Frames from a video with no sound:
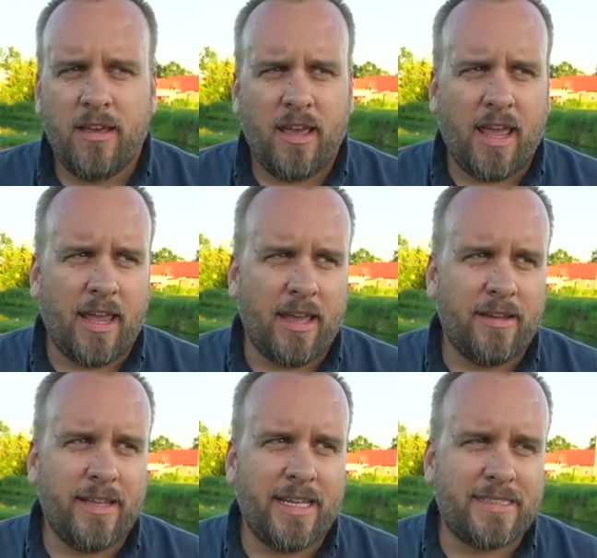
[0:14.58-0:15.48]

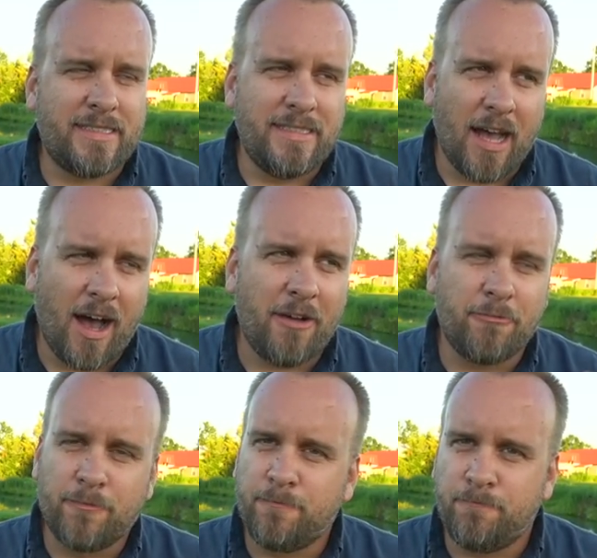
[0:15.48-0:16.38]
And it's not
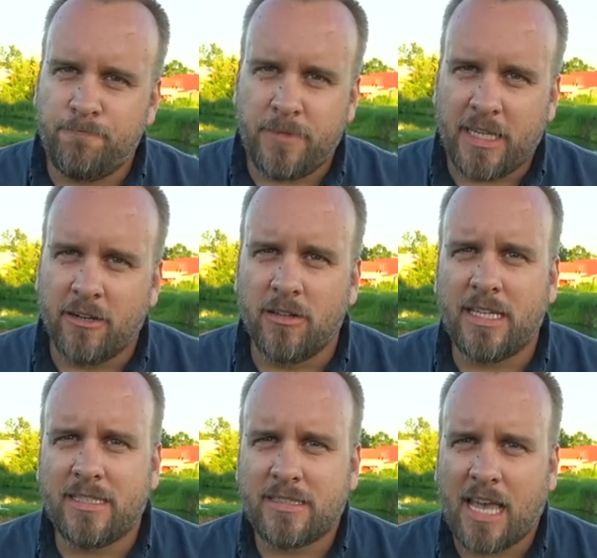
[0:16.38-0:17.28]

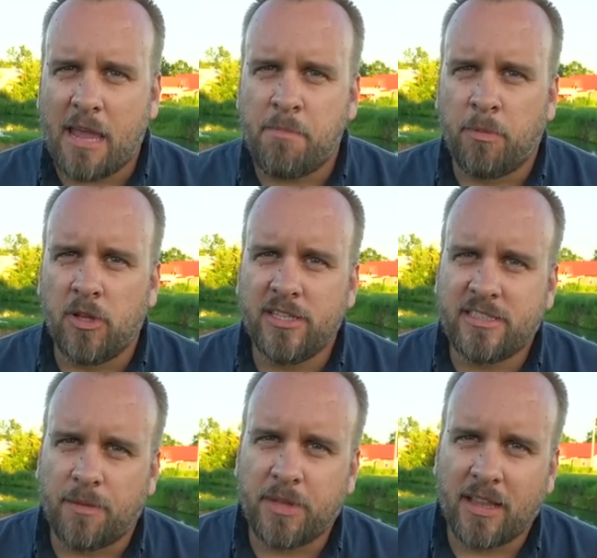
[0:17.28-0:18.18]
nearly as capable as
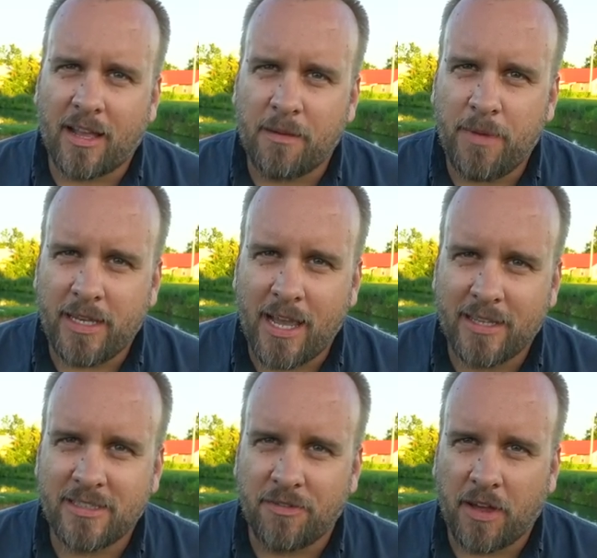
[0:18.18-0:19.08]
something like a mini
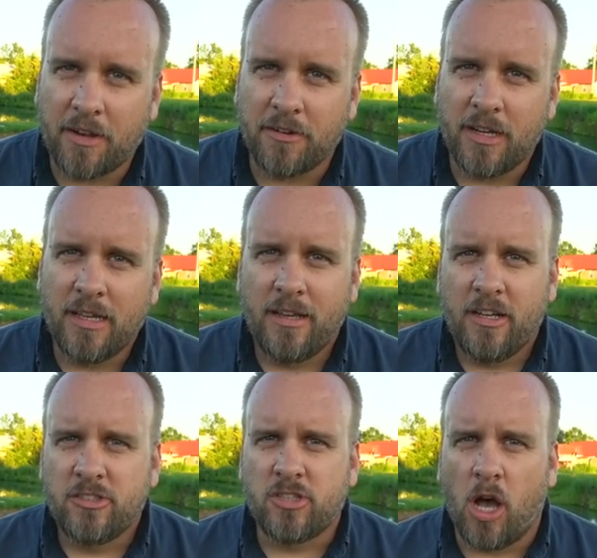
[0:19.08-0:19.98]
excavator.
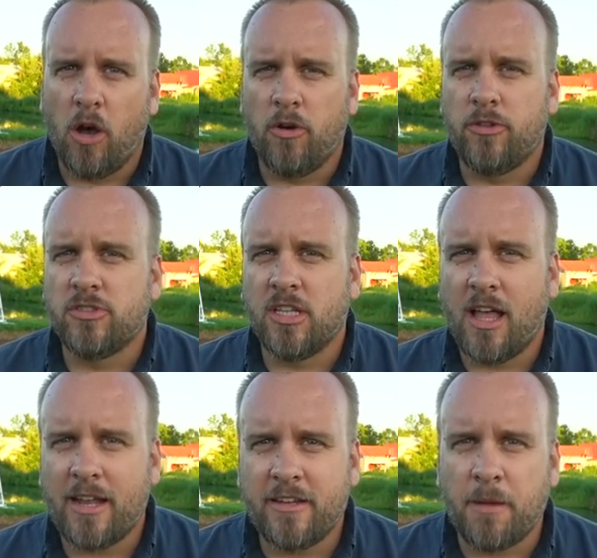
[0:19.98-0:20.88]
So there's a
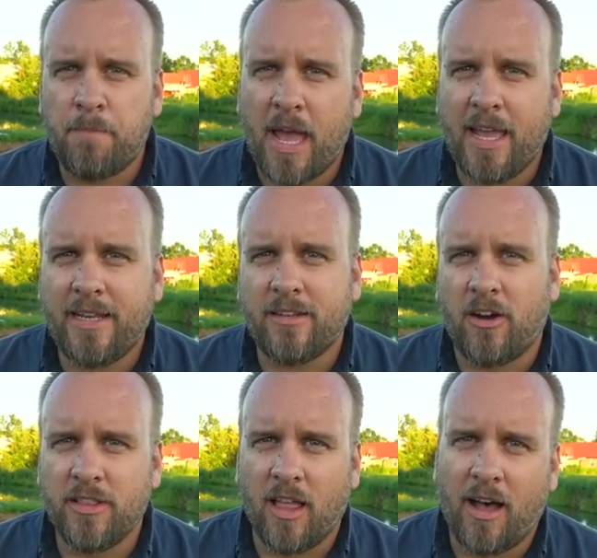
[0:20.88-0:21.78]
lot of debate
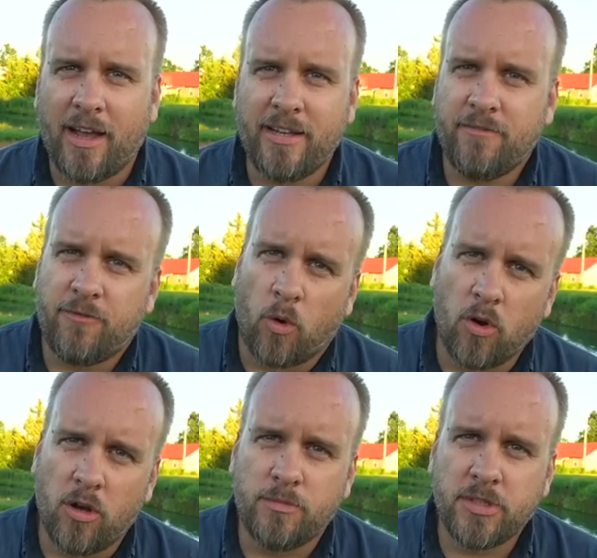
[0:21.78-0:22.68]
online in
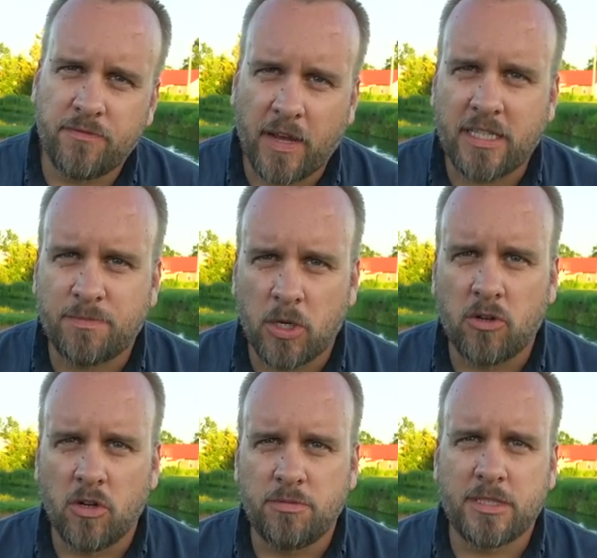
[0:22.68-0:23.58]
forums and Facebook
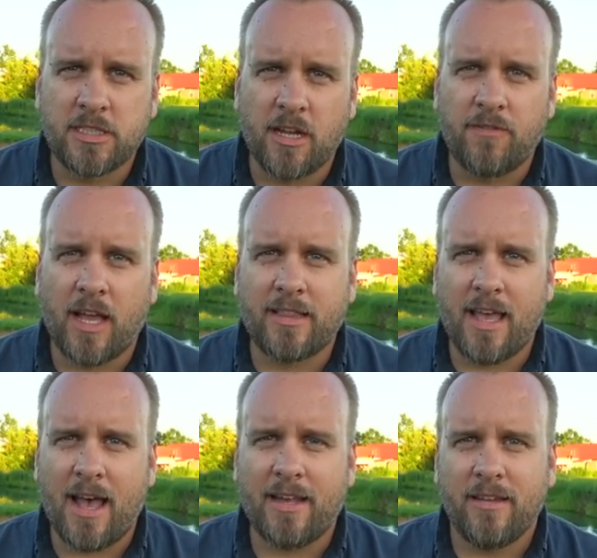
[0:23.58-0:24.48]
groups and stuff like
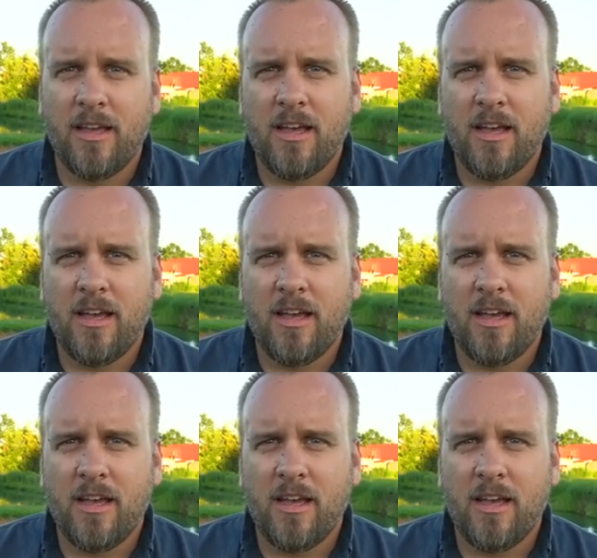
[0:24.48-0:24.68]
that